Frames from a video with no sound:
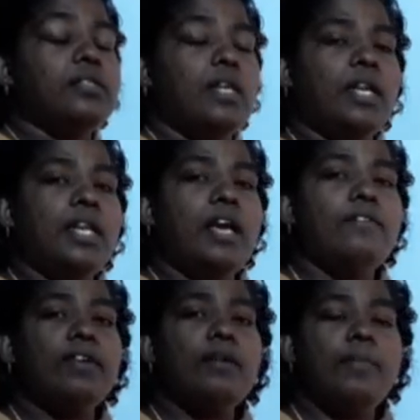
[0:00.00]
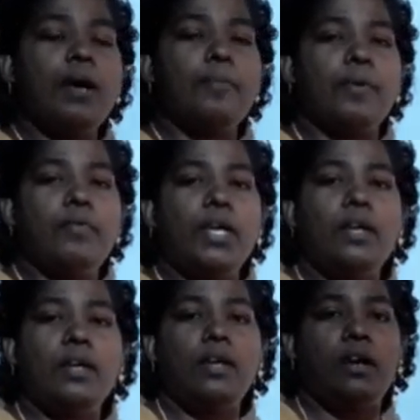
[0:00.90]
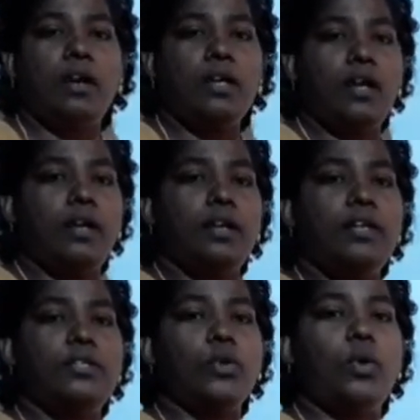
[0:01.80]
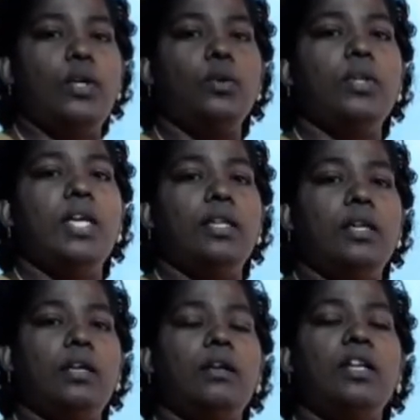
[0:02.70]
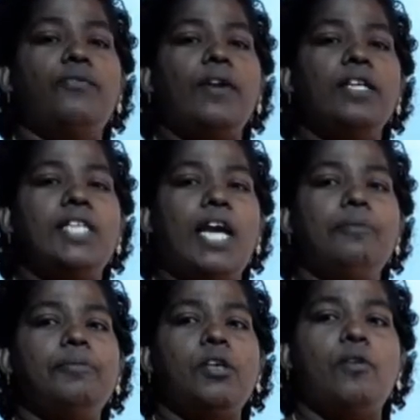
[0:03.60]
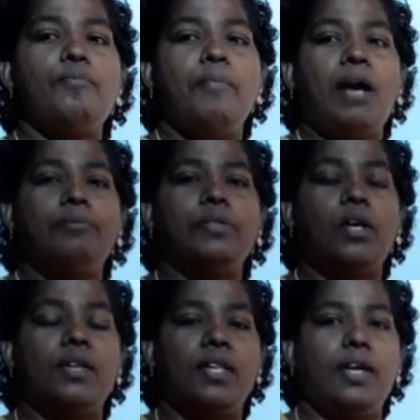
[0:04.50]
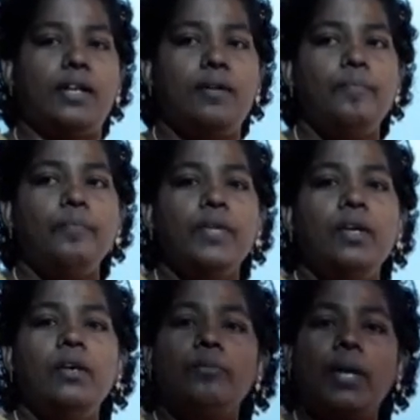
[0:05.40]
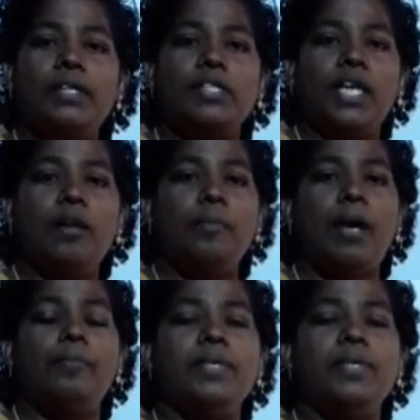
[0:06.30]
In every map, I already told you there are different types of maps are there. Political map